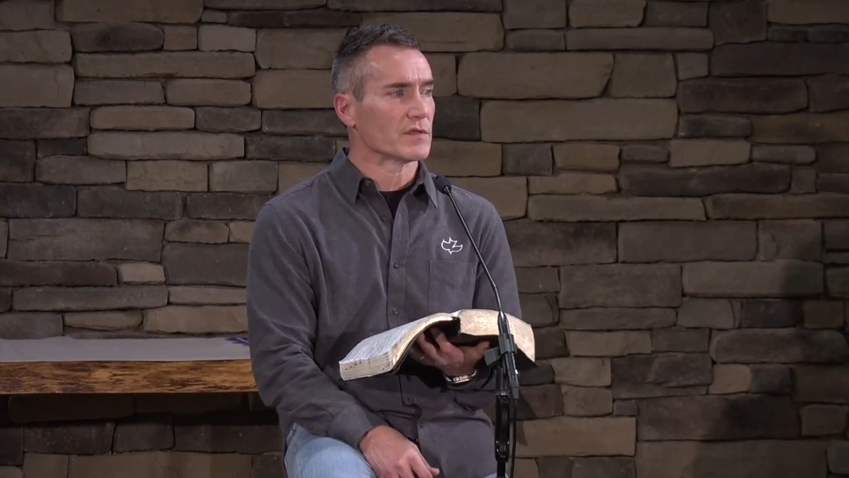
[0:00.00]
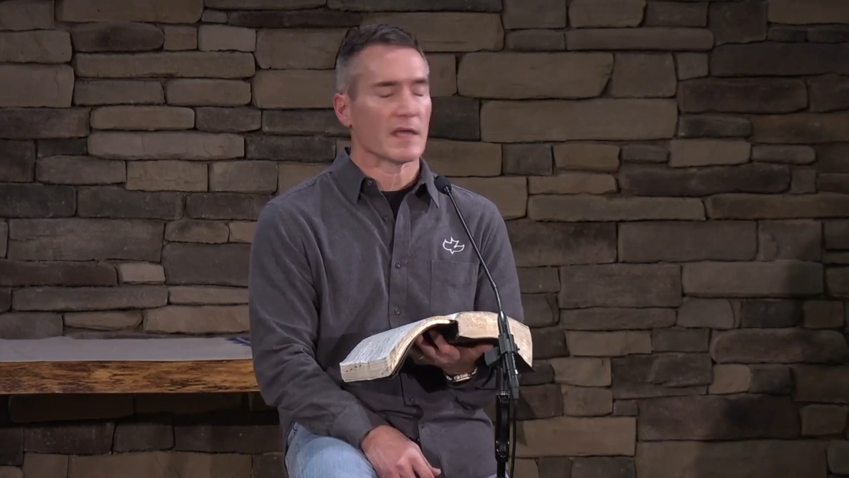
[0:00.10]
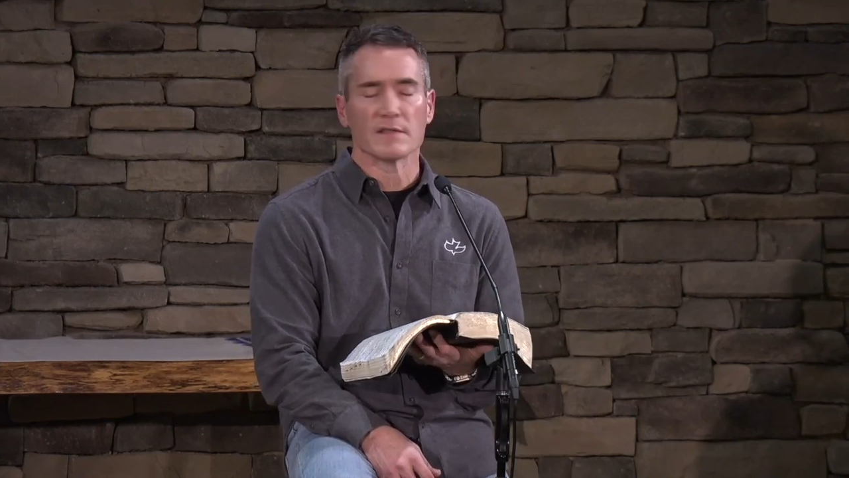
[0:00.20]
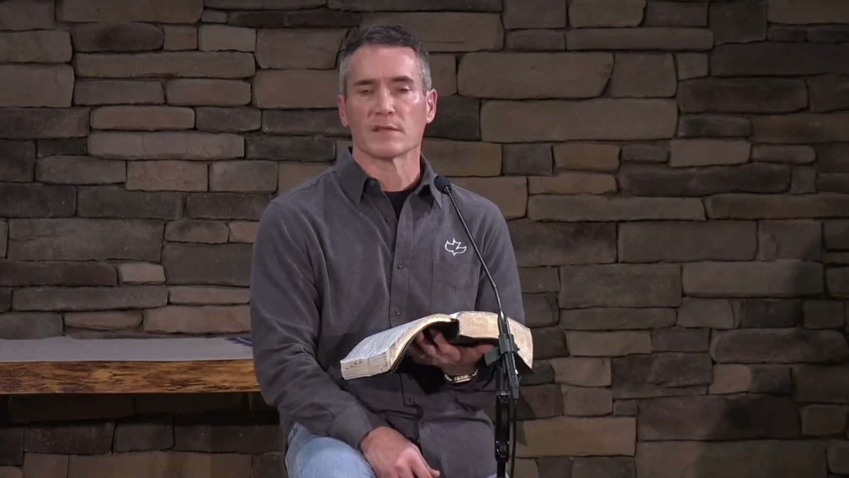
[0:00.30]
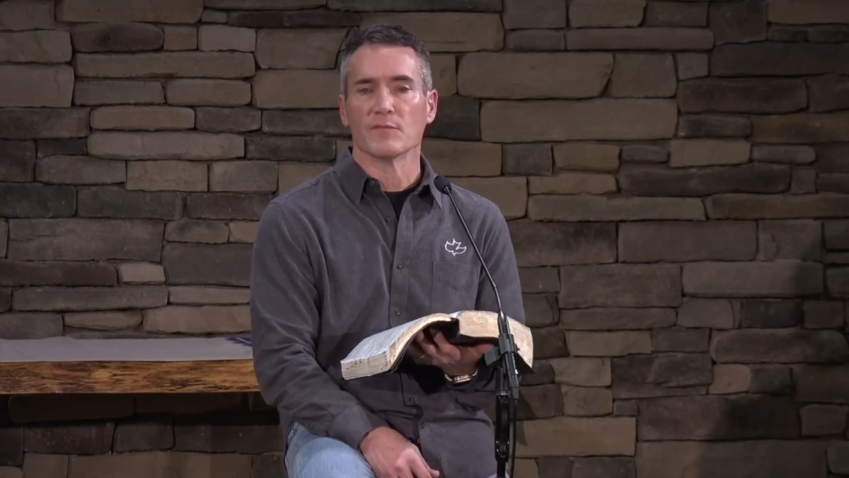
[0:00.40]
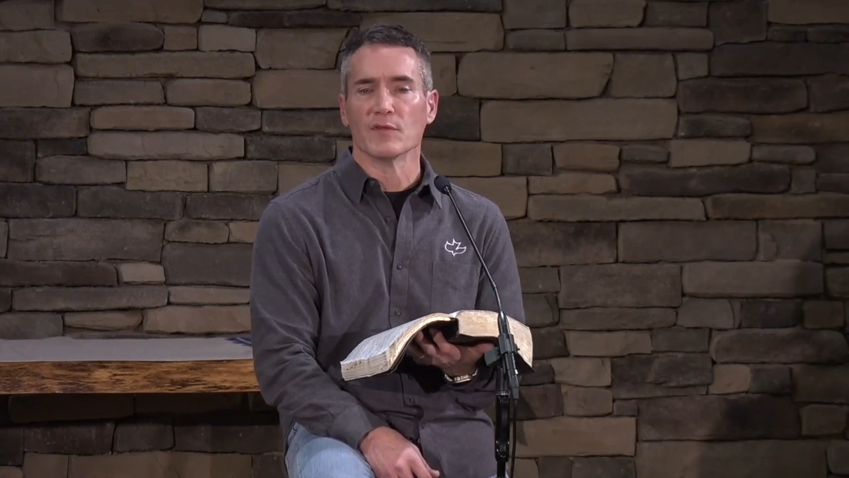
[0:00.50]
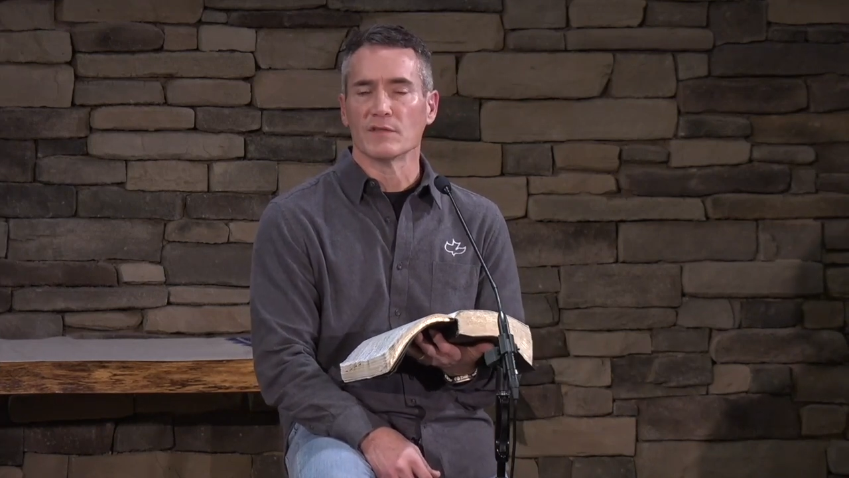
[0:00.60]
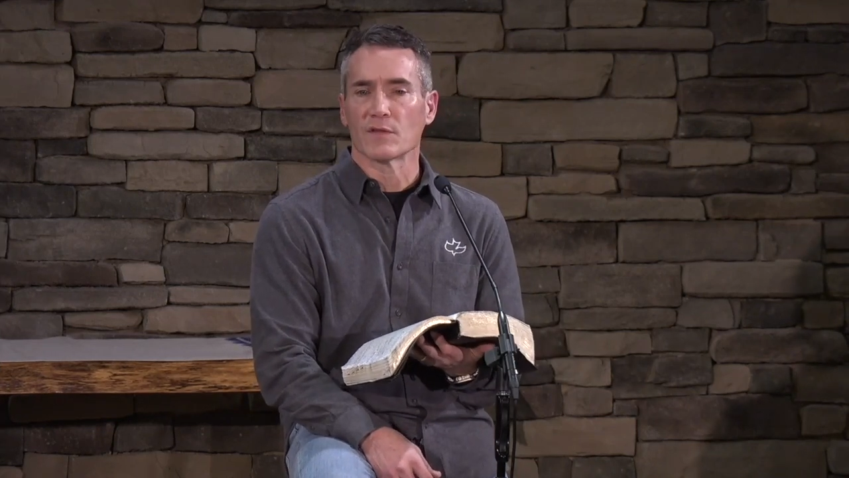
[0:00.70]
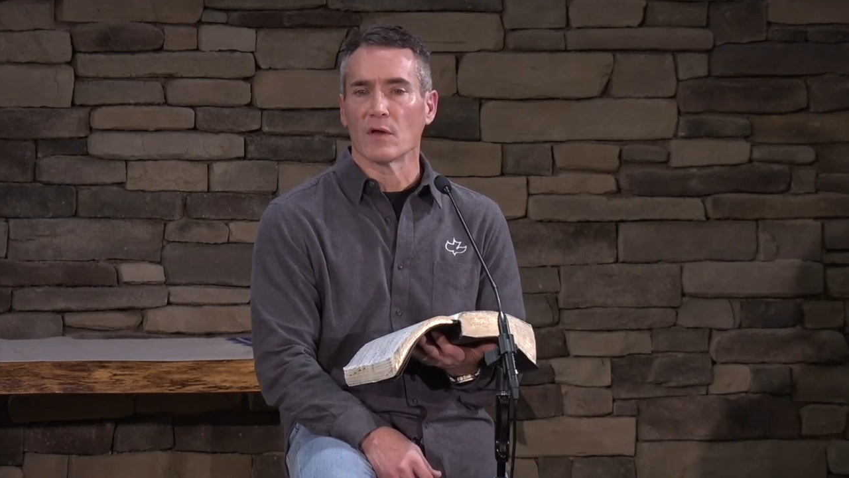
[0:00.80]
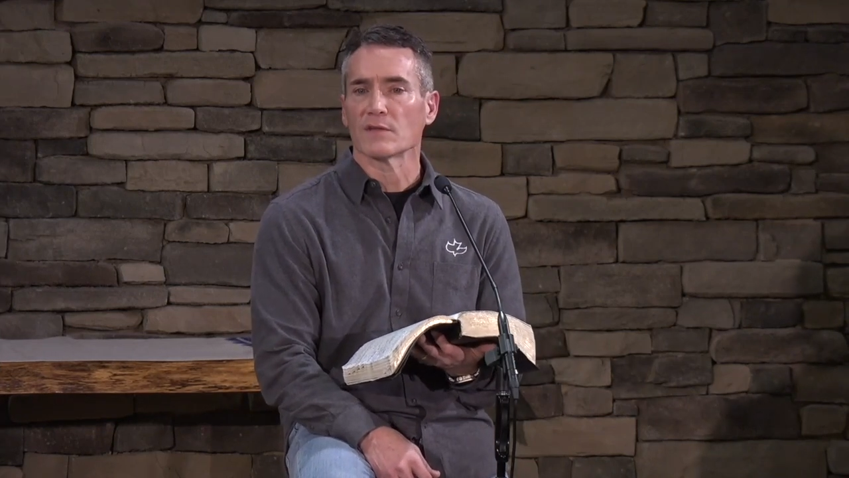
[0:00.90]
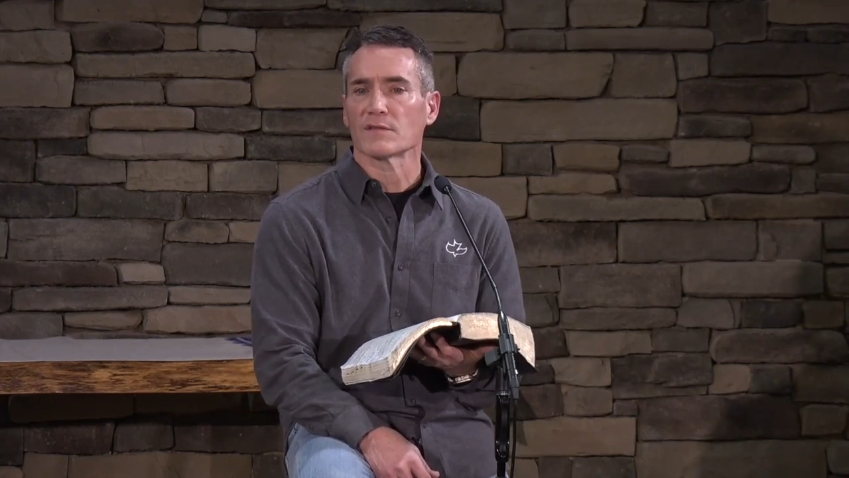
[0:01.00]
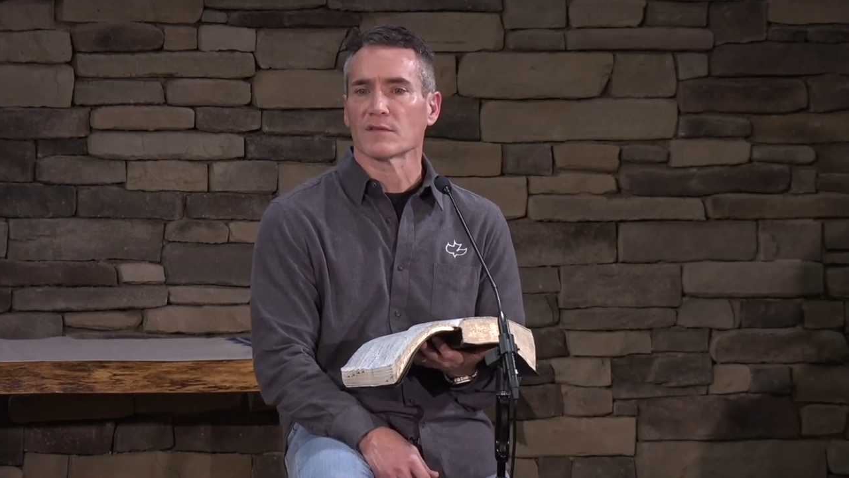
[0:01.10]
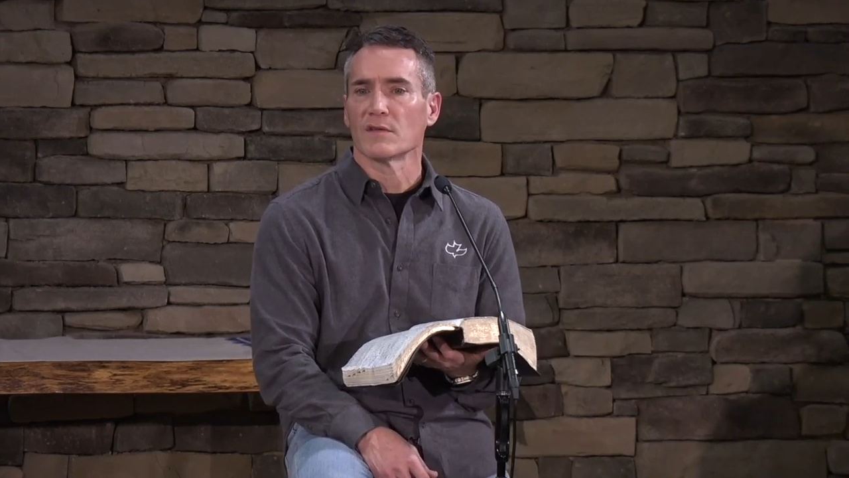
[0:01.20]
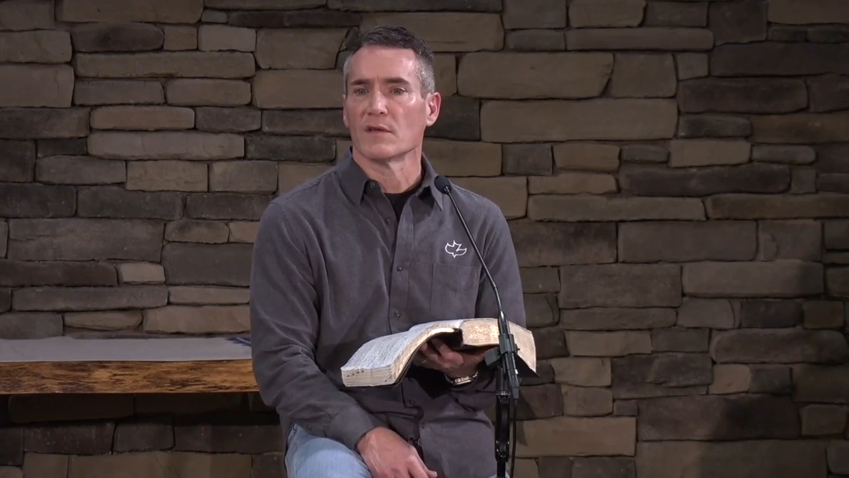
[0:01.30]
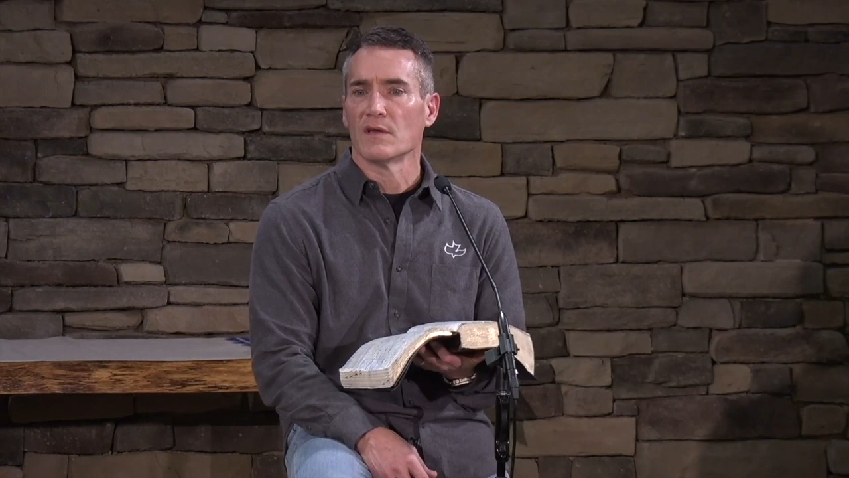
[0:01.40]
had some of these thoughts.